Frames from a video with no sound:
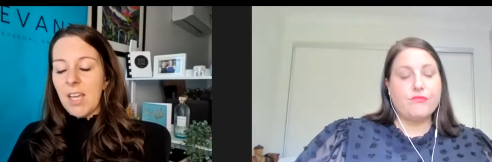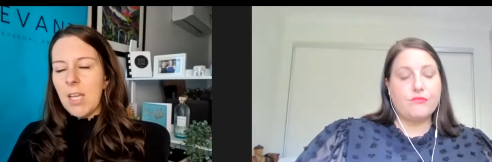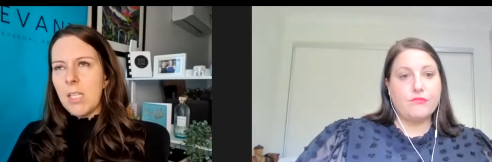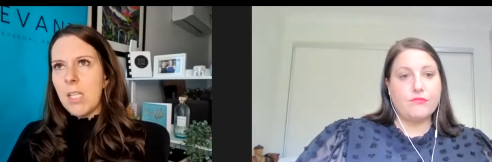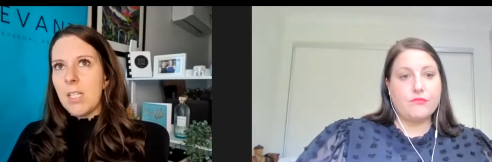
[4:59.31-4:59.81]
Speaker 1: I
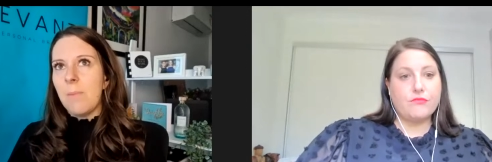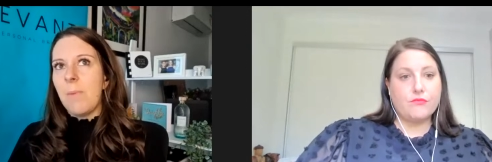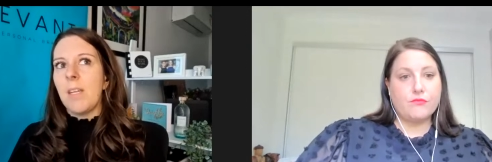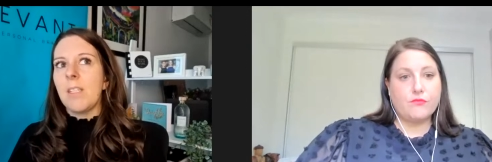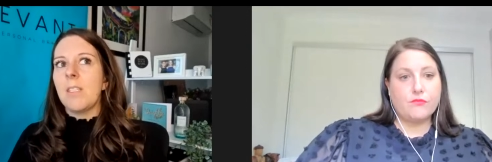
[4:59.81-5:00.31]
guess that's the
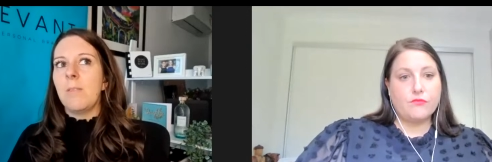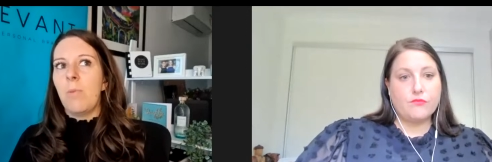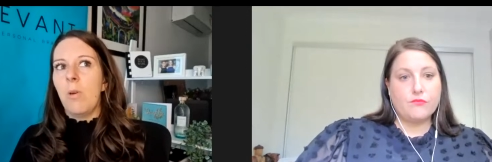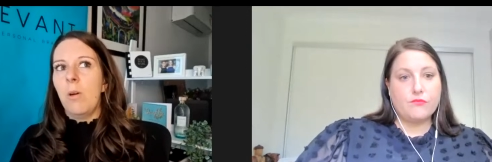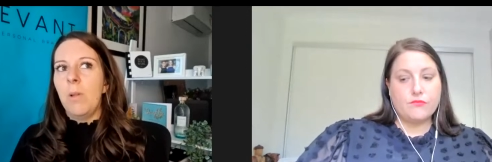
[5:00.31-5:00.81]
biggest
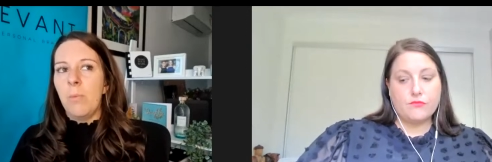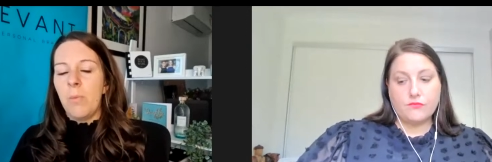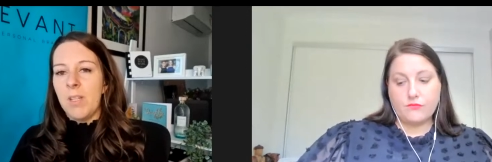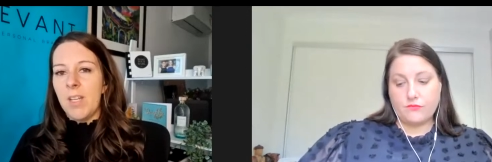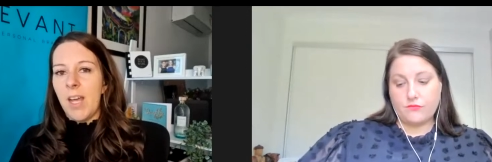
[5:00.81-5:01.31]

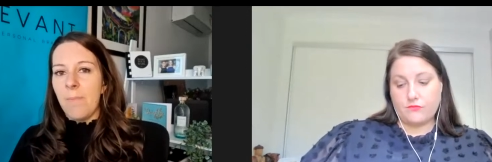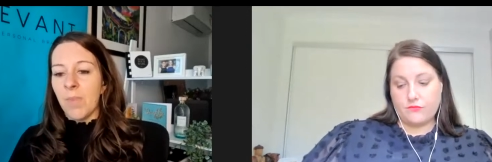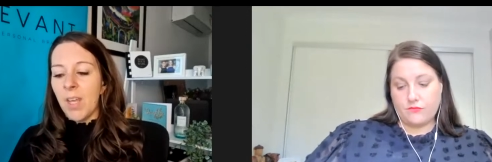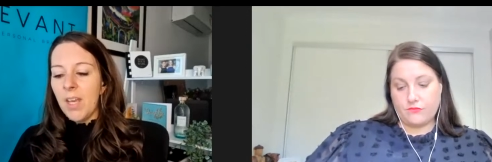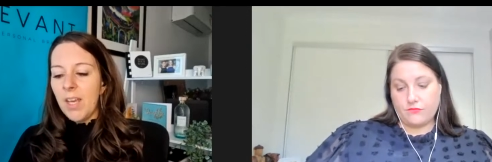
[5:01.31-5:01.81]
problem when
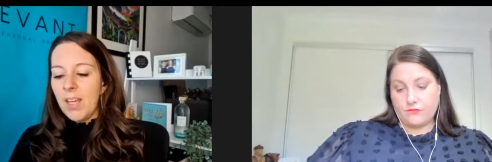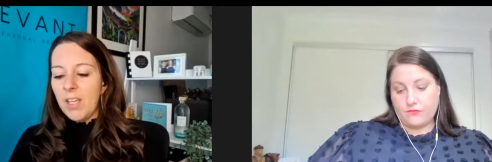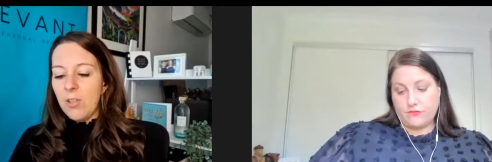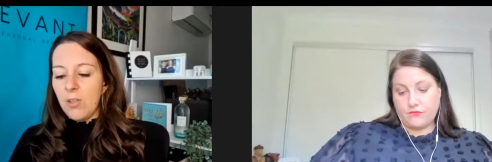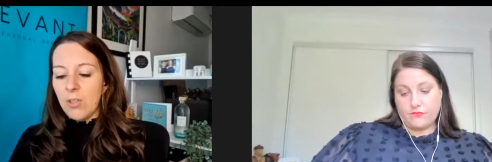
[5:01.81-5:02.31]
um,
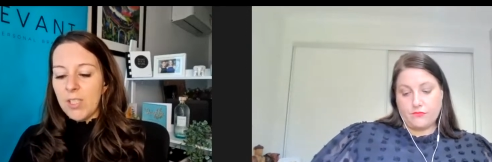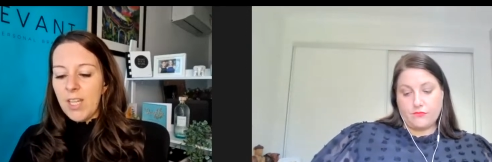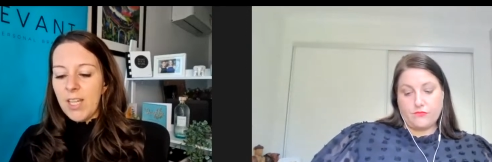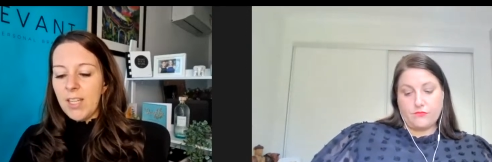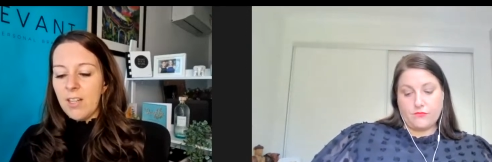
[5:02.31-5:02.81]
you know you're
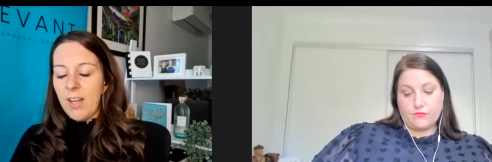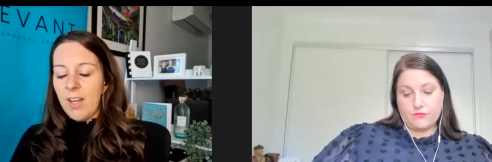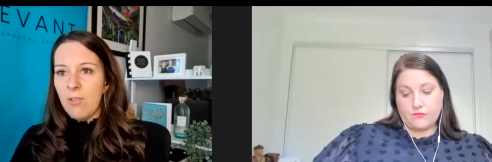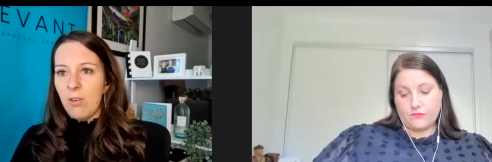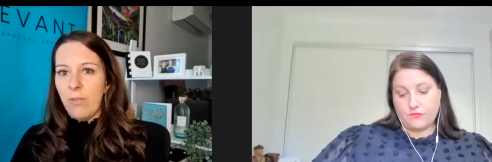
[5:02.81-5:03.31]
sitting there
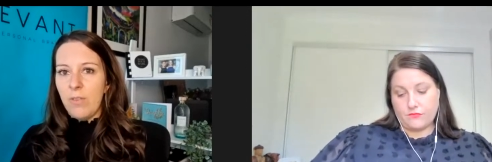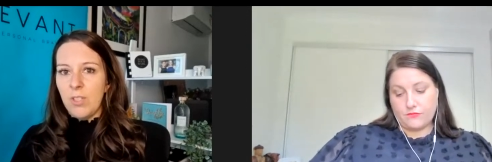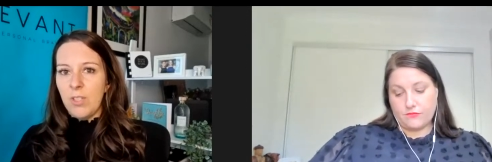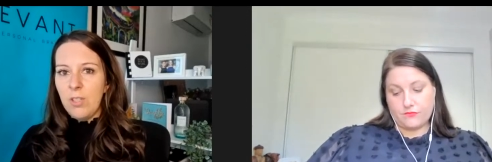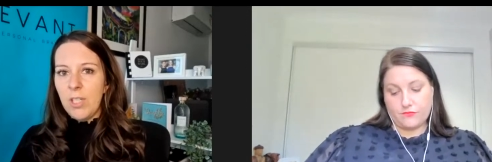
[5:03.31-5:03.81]
in your
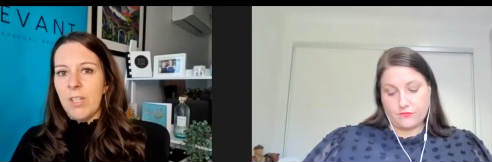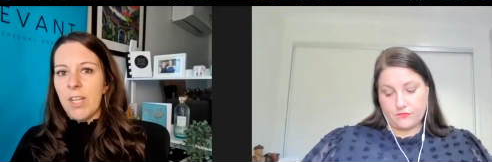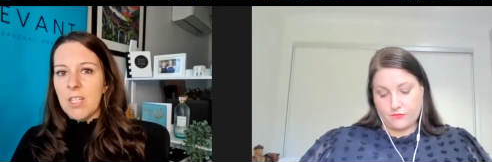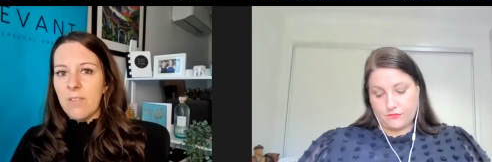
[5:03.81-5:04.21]
office doing your nine to